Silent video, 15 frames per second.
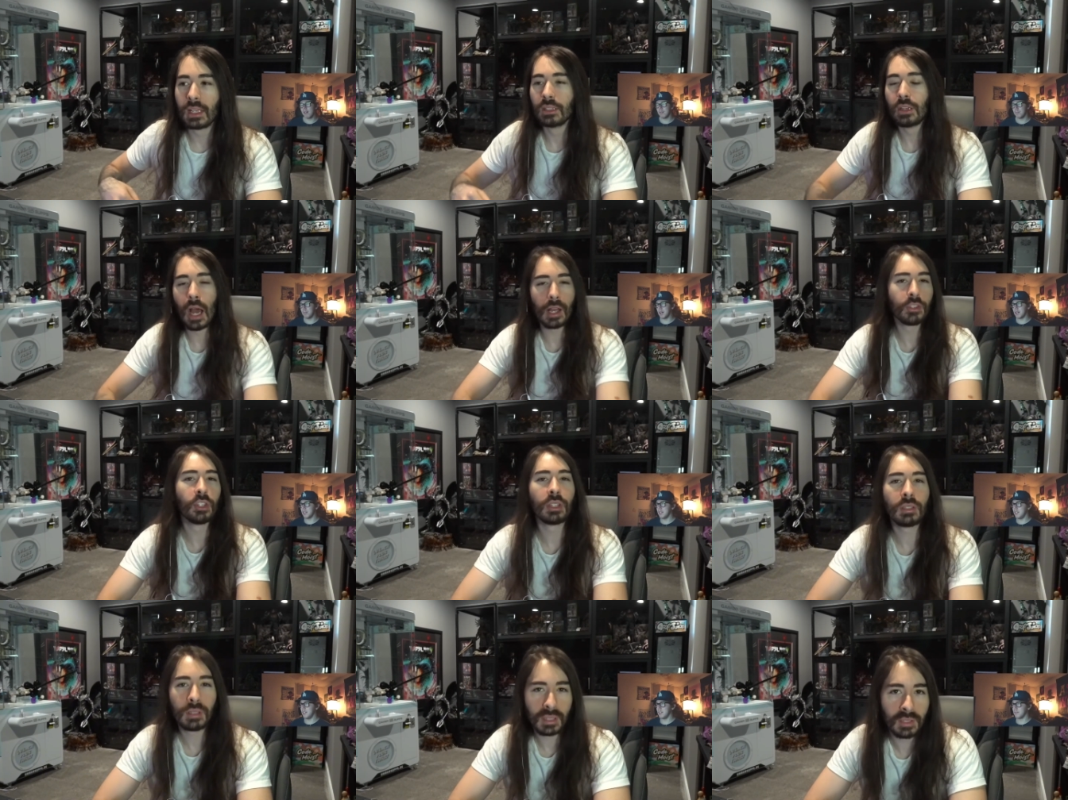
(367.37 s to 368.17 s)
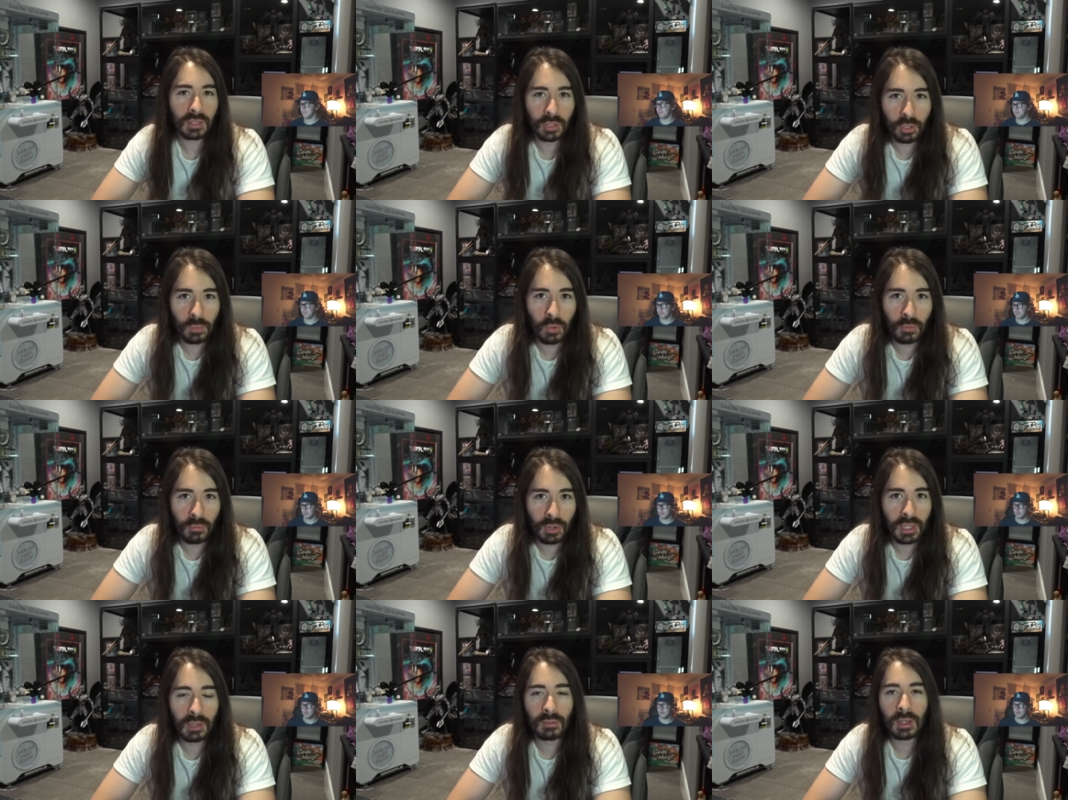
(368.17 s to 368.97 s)
Dodging is a little more
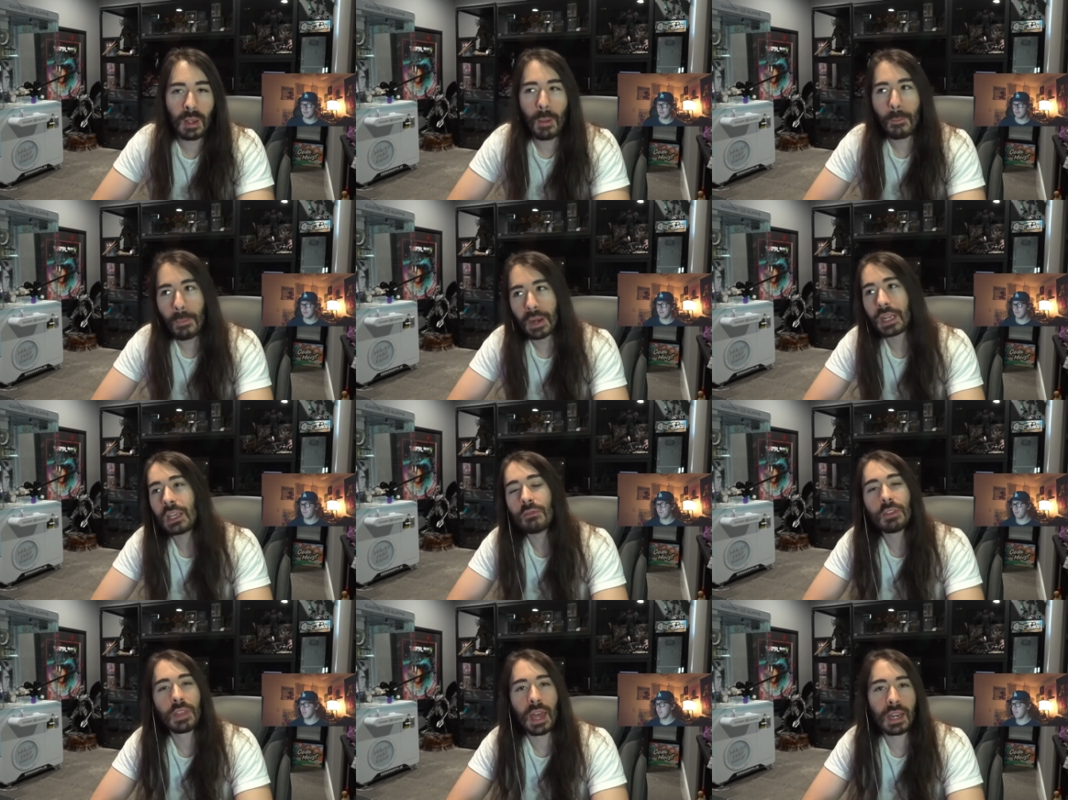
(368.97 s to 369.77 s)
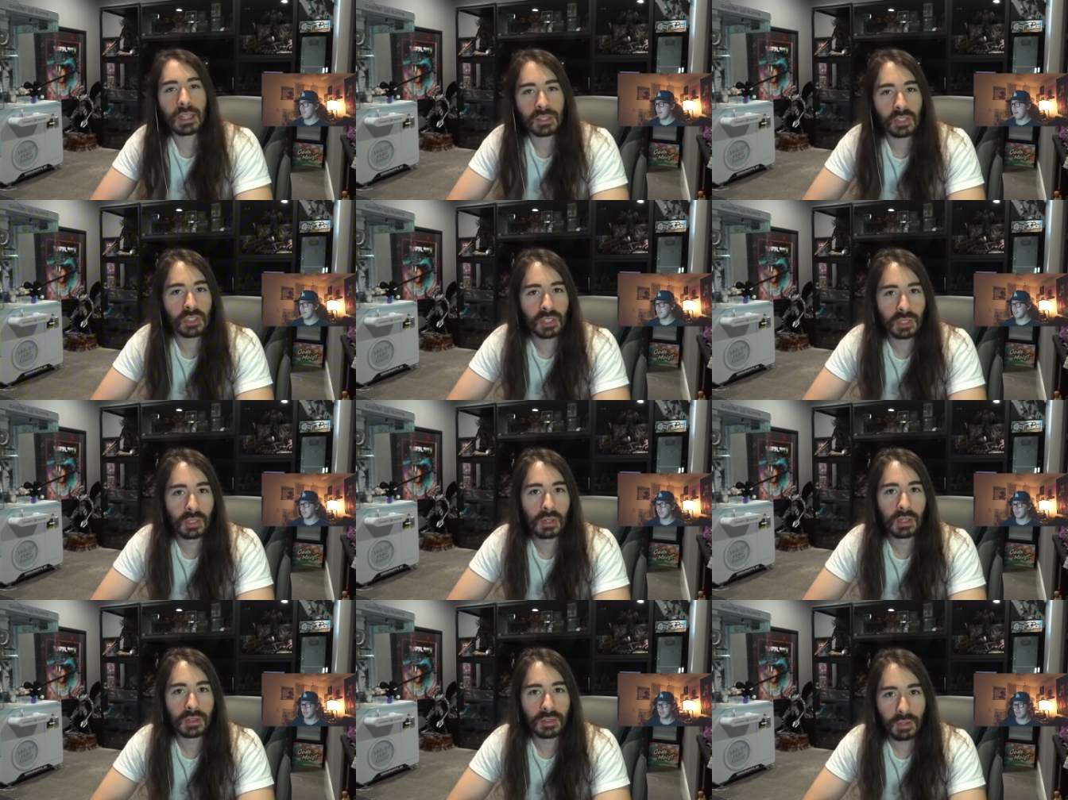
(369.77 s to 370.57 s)
forgiving, but even that is
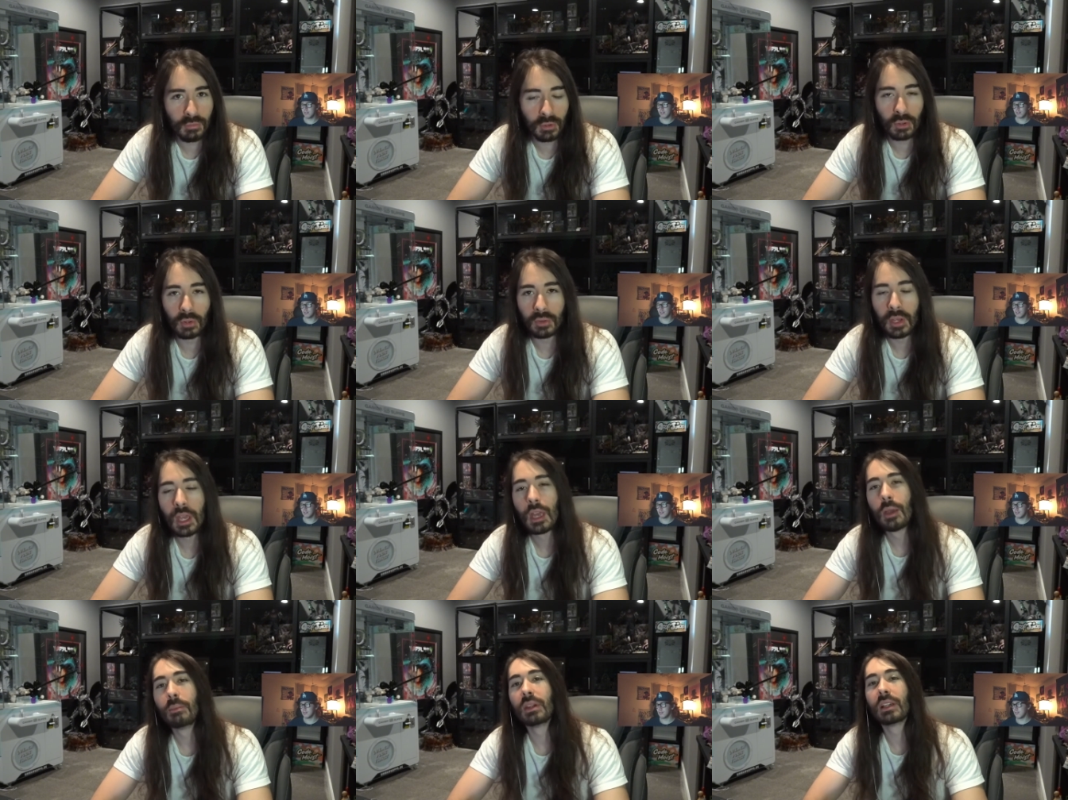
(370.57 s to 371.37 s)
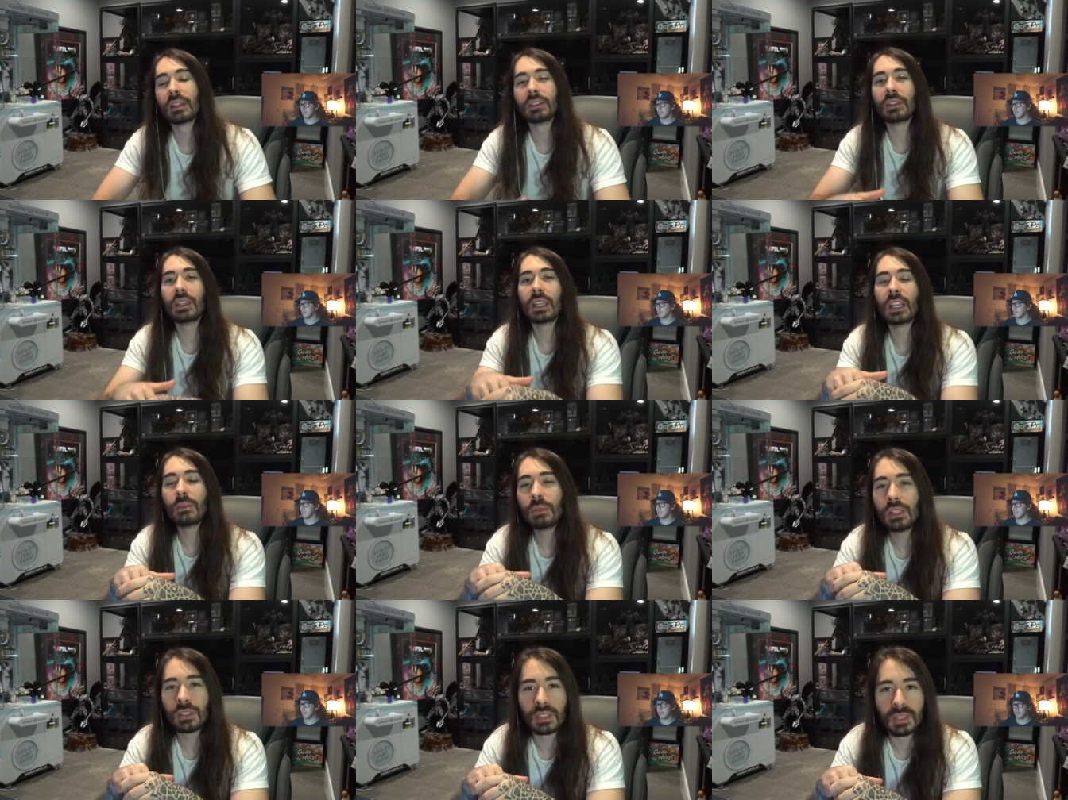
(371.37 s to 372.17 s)
still difficult. Because the
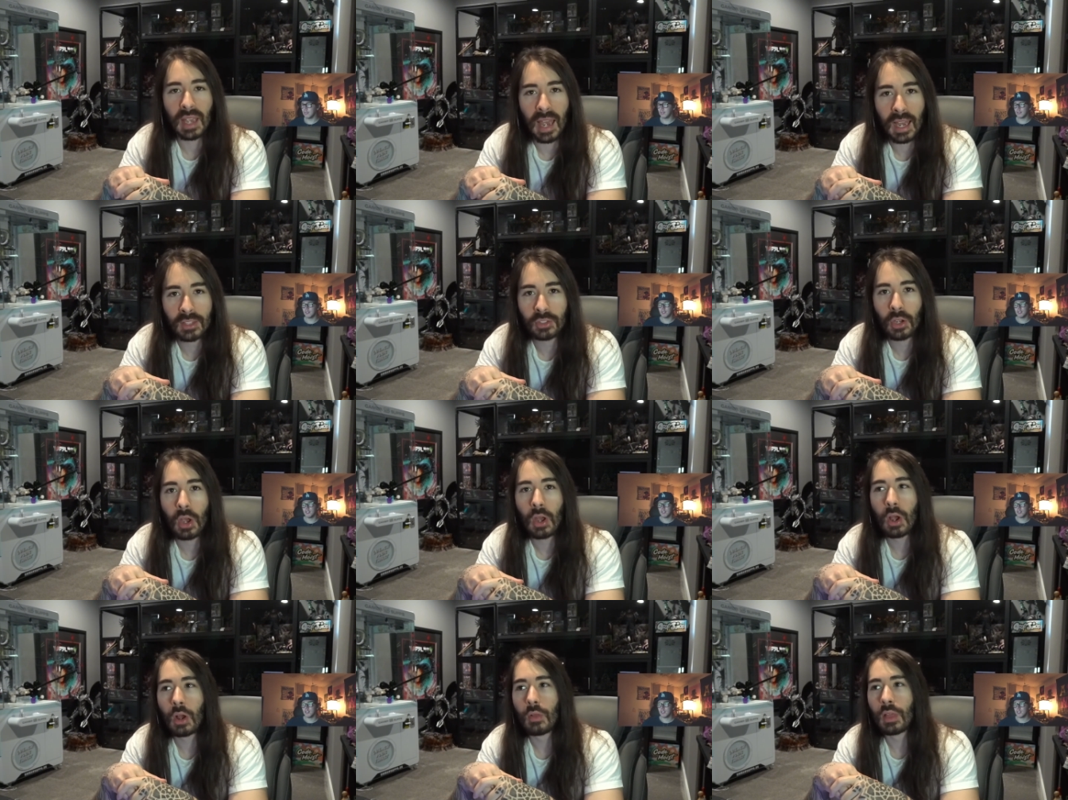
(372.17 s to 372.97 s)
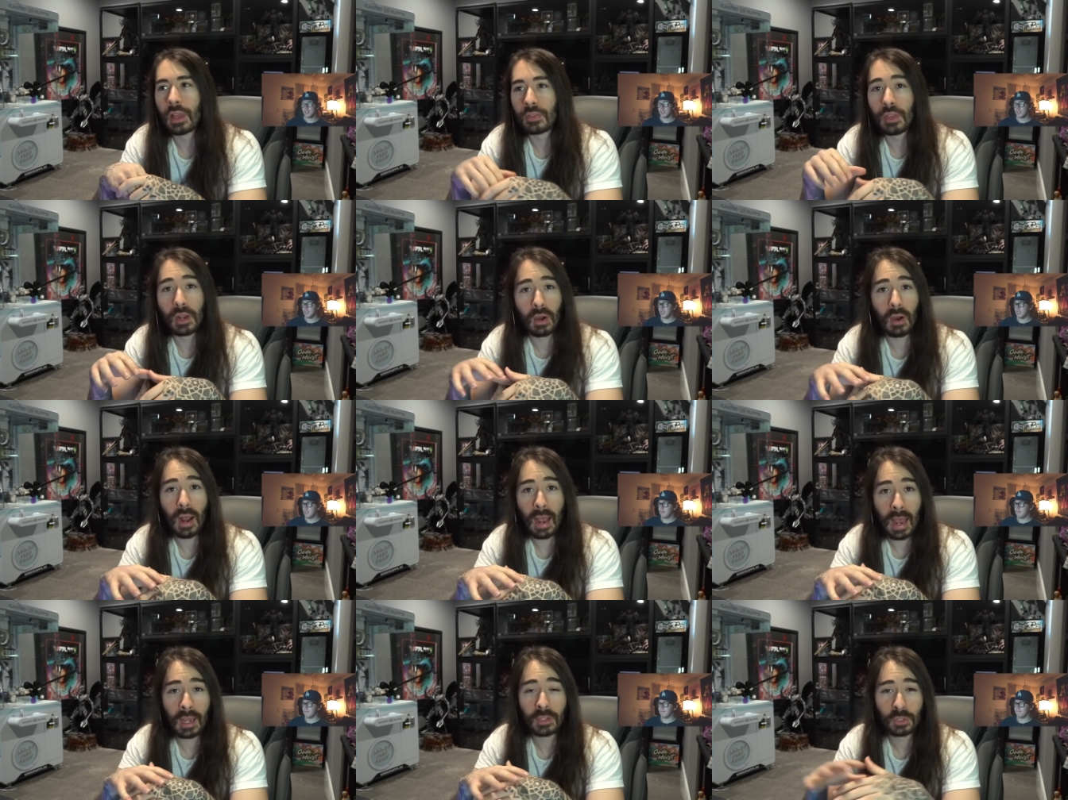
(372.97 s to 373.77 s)
enemy's attacks, like their
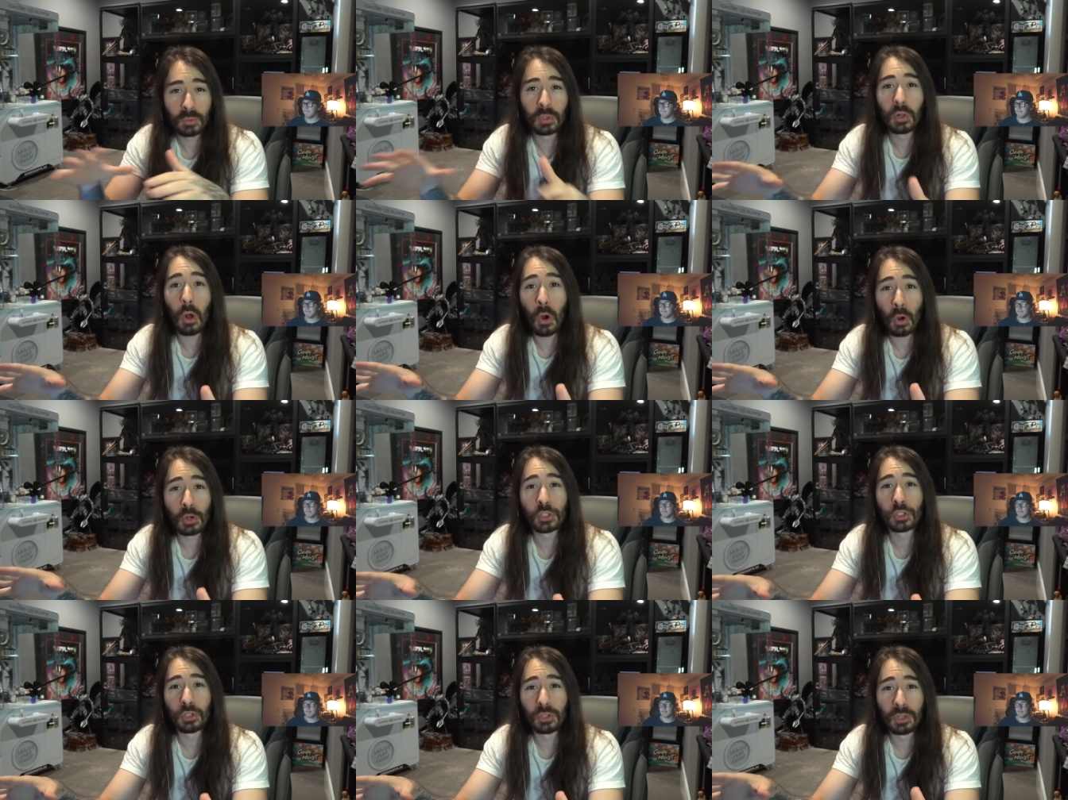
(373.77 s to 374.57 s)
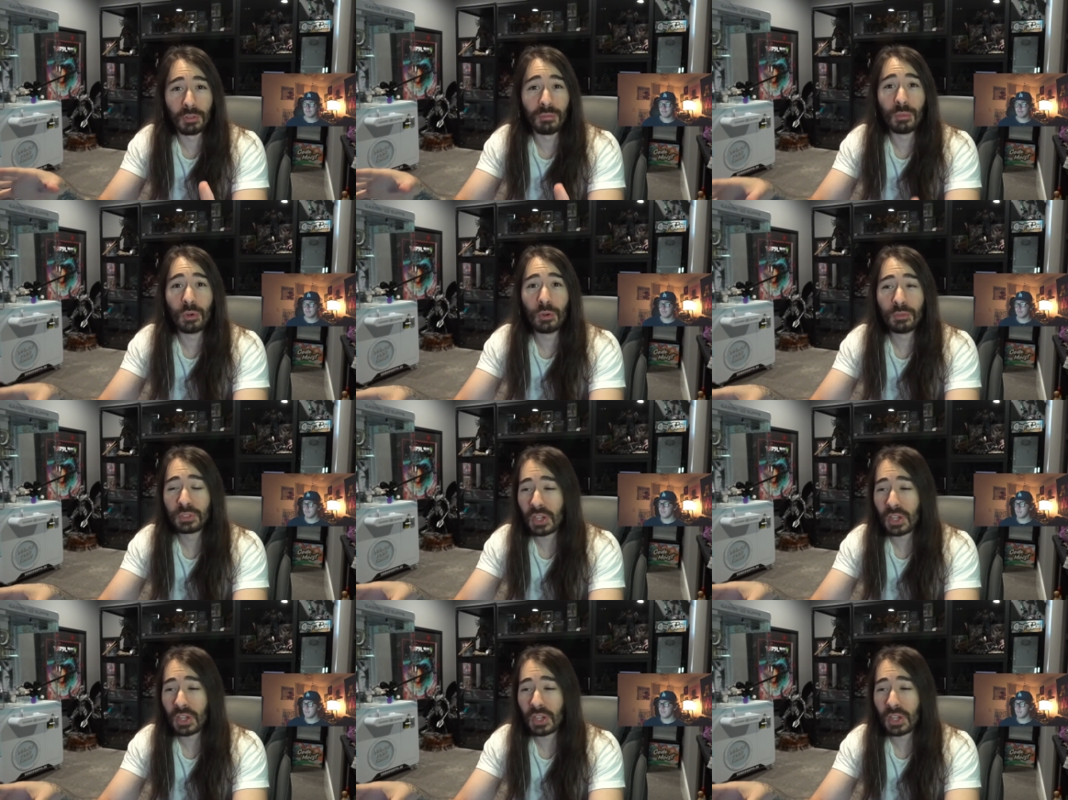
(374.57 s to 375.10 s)
actual arsenal of moves,